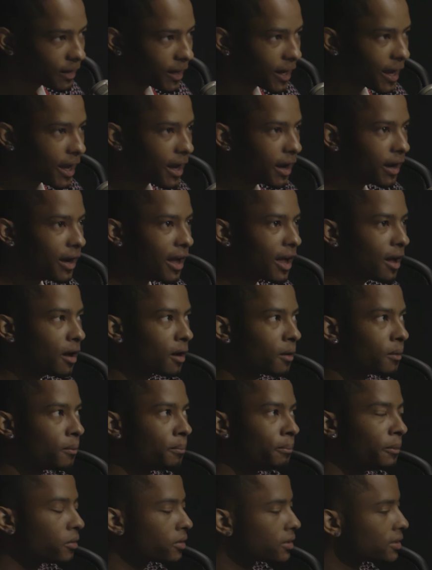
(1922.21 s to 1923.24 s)
Like
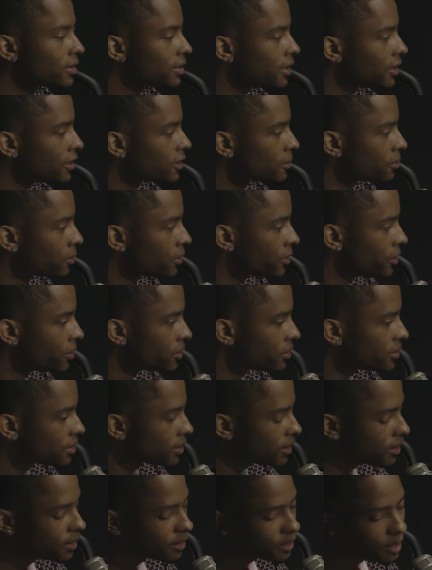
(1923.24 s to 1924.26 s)
Milk and Sis
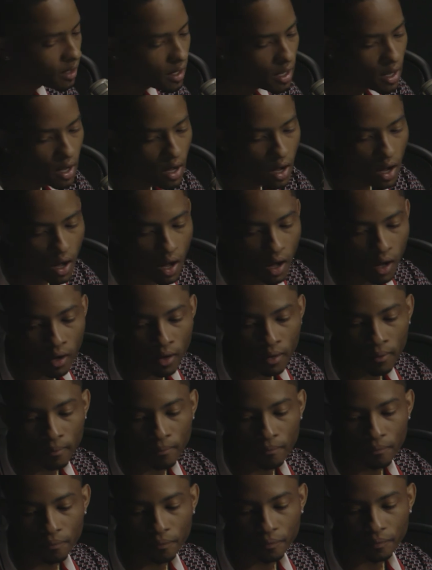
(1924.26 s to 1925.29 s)
produced it.
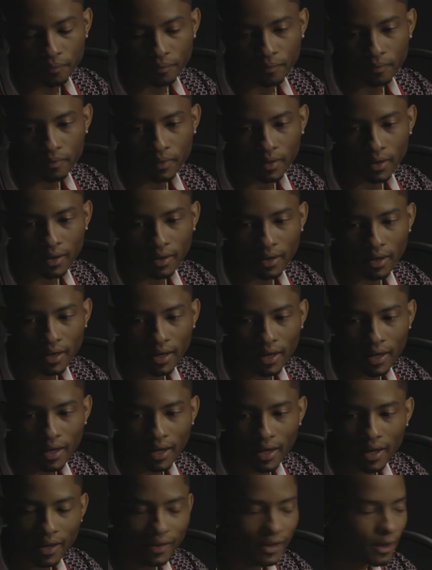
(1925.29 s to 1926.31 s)

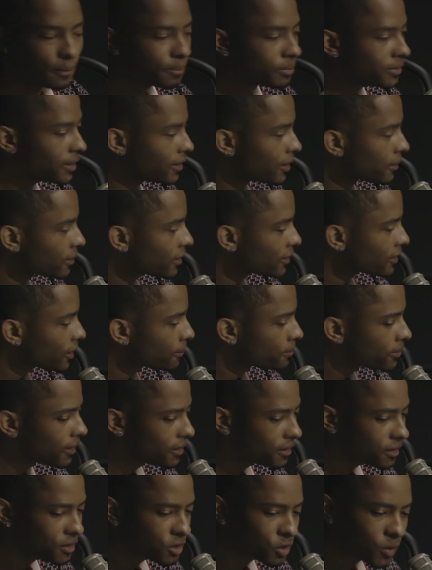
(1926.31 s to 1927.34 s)
And I think they
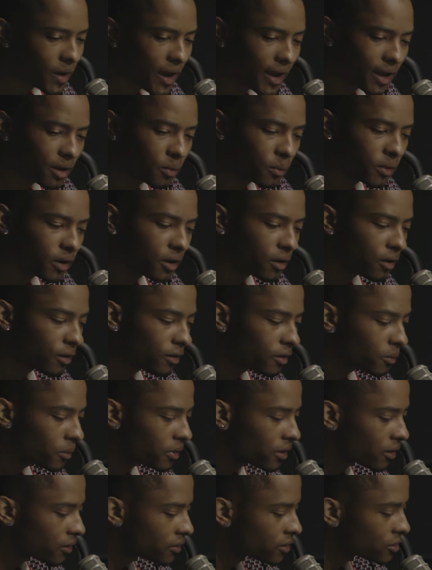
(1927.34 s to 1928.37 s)
played the track and we
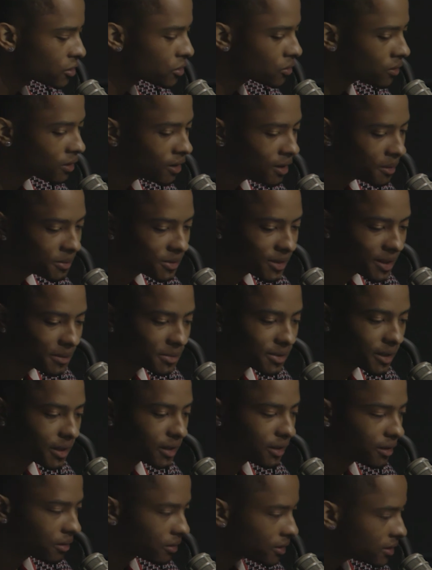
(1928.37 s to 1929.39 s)
heard the drums and I was
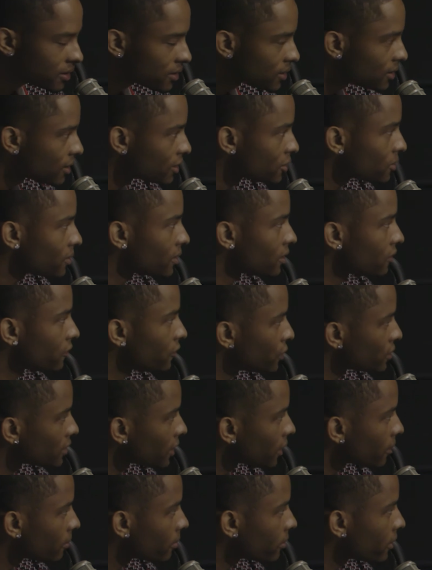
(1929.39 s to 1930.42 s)
like, yo, this really feels
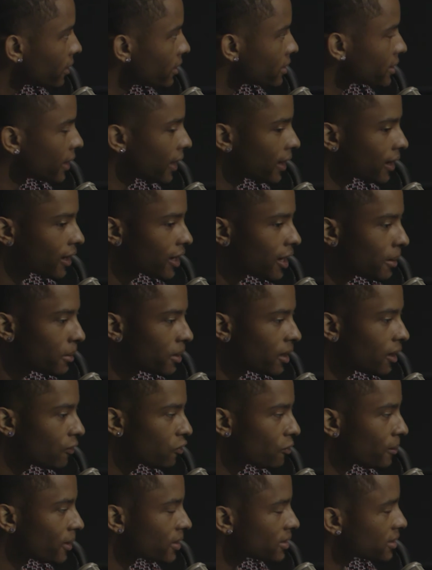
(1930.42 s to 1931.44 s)
like Prince. And coming
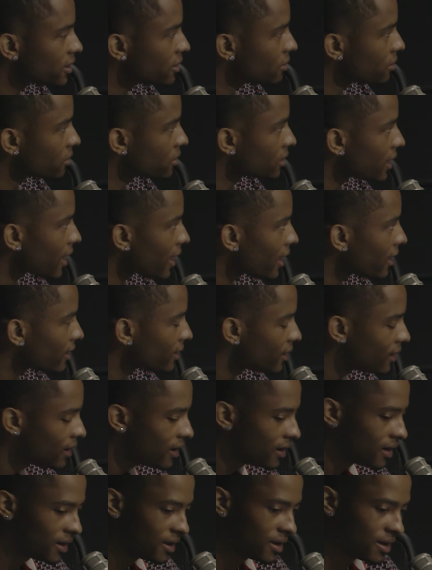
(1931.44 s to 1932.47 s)
off of my single Thought,
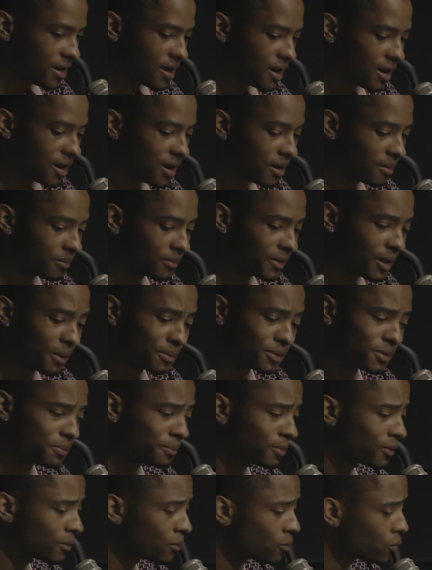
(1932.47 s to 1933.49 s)
that was
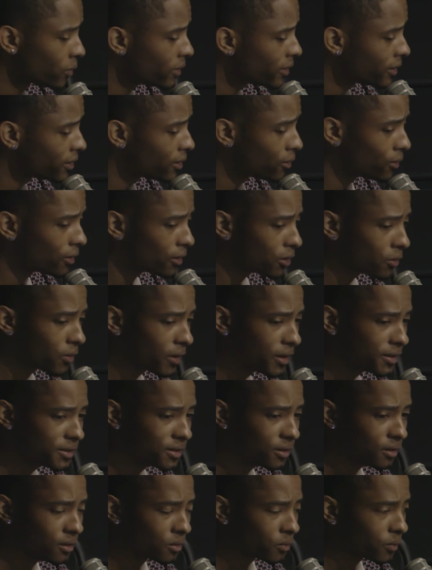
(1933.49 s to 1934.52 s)
really going
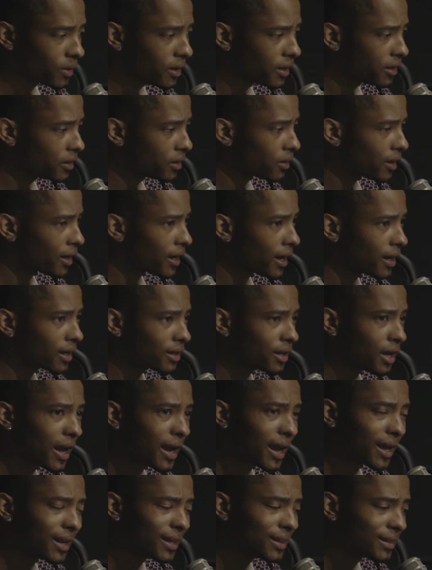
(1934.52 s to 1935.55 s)
crazy on radio. I got
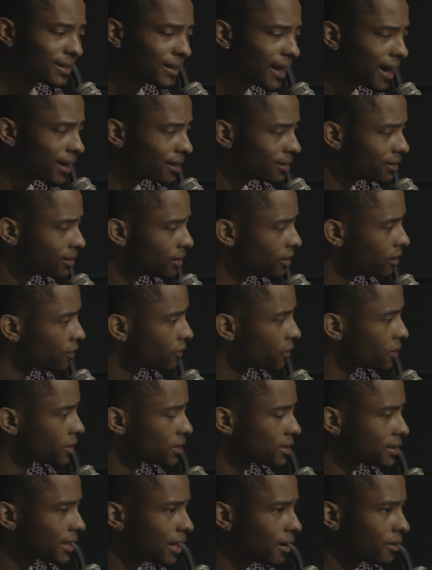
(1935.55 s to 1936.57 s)
a lot of love on the
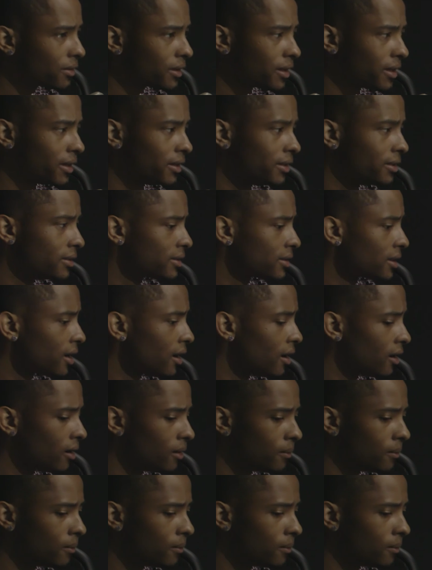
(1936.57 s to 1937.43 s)
Southeast.